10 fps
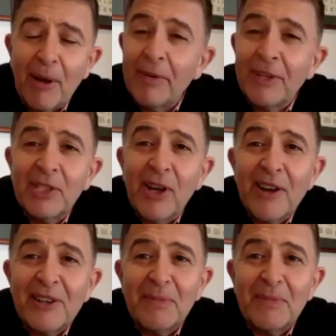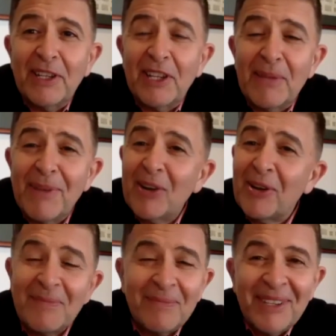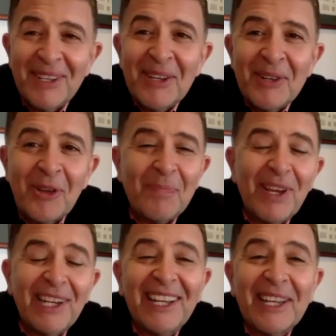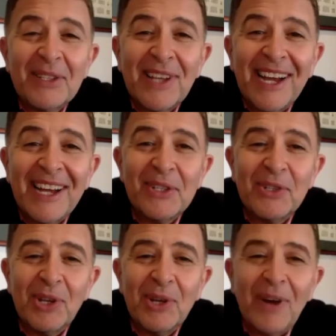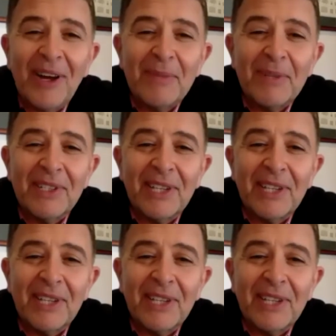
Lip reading: excited to be here, mate. I'm not pedaling as hard as you are, but